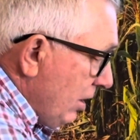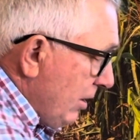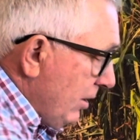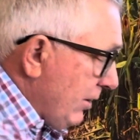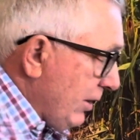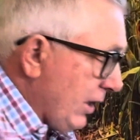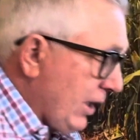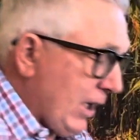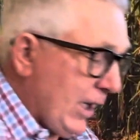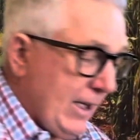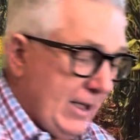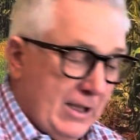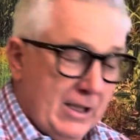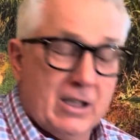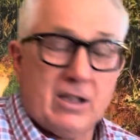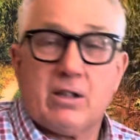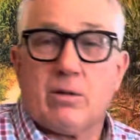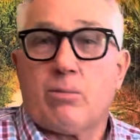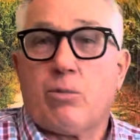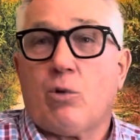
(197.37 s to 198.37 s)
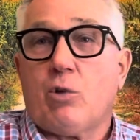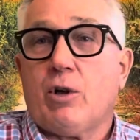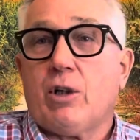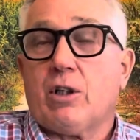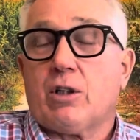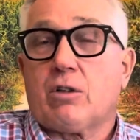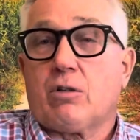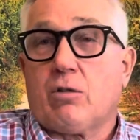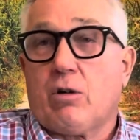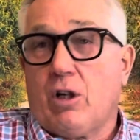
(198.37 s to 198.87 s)
that I get the point
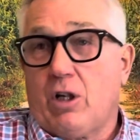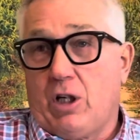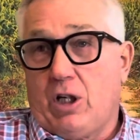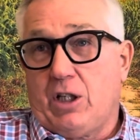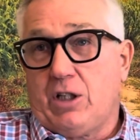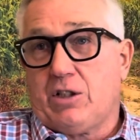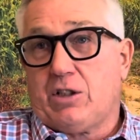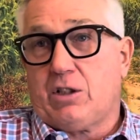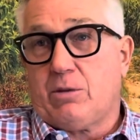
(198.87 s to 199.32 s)
across,